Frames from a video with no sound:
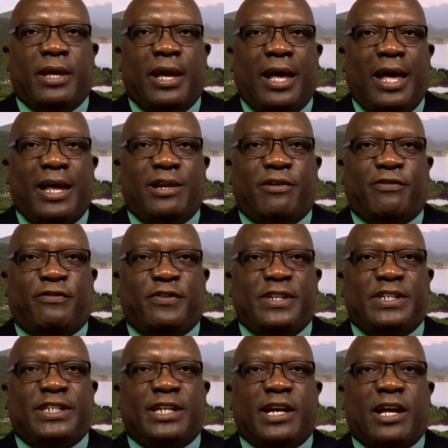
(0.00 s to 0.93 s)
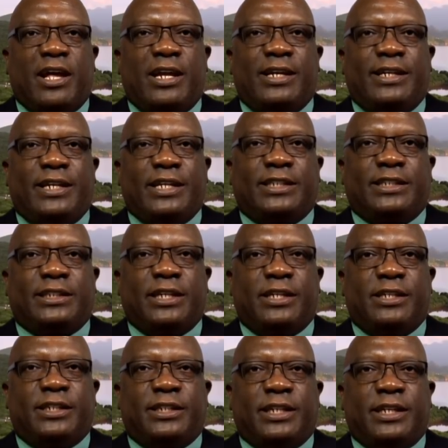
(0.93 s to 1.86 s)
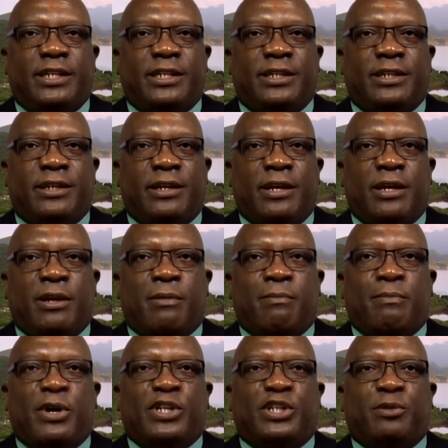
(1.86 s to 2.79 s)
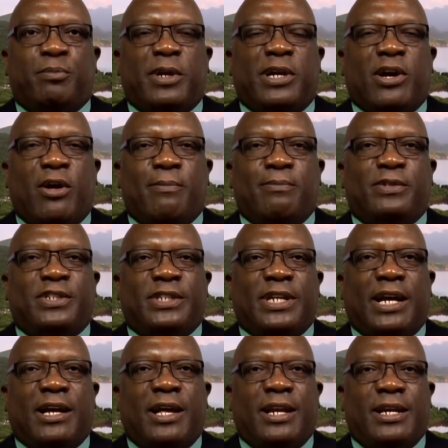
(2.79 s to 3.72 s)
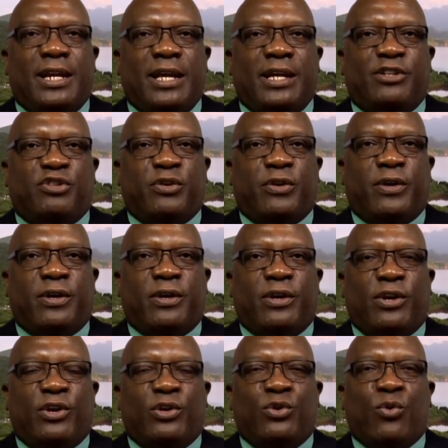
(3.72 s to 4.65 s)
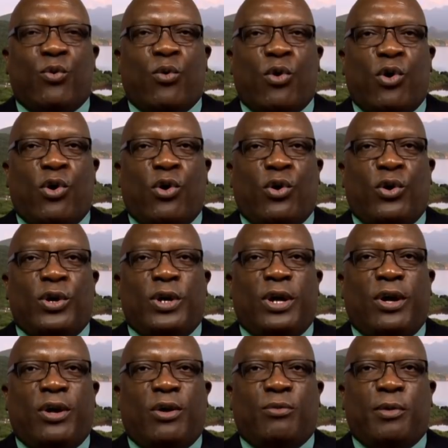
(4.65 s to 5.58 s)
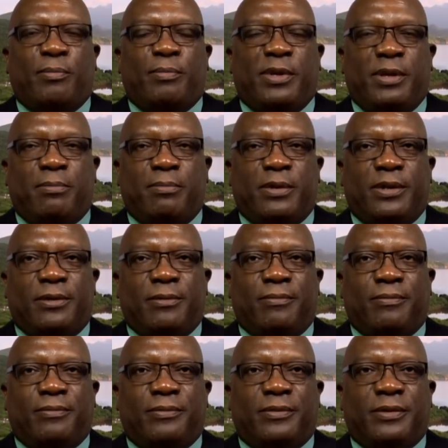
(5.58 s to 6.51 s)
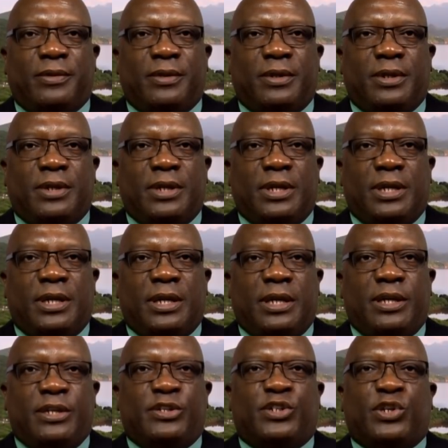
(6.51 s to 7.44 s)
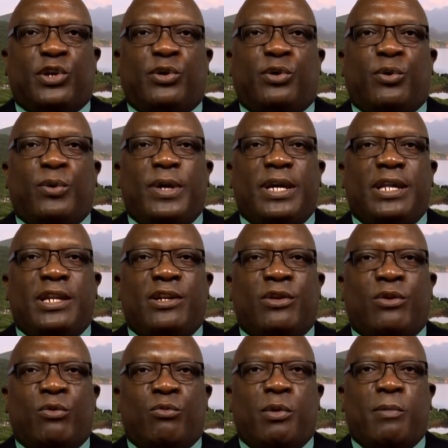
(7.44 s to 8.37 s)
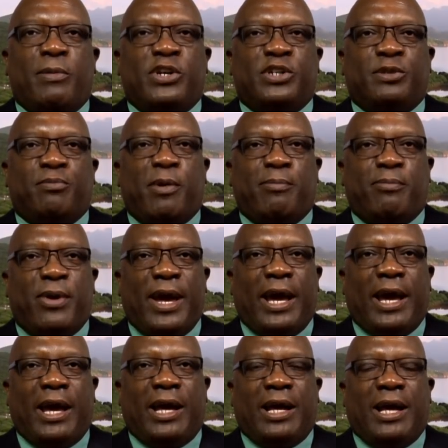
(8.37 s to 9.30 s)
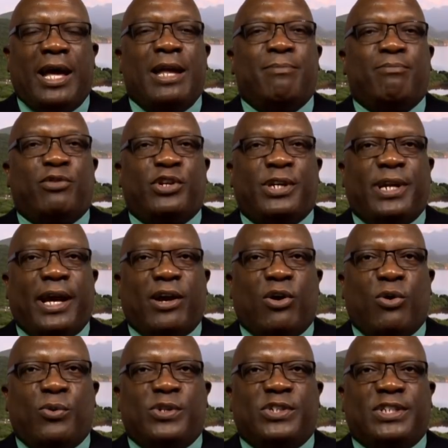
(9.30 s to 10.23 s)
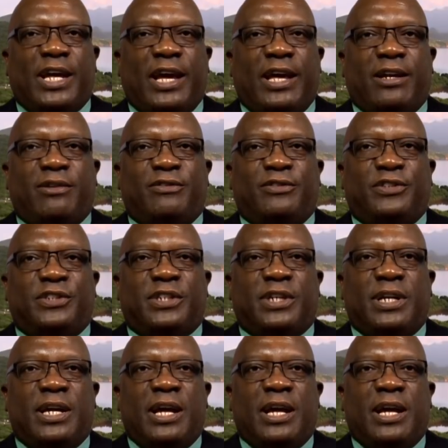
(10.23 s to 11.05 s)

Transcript: and the physical distancing must become second nature to all our people. In so doing, we must prepare and protect ourselves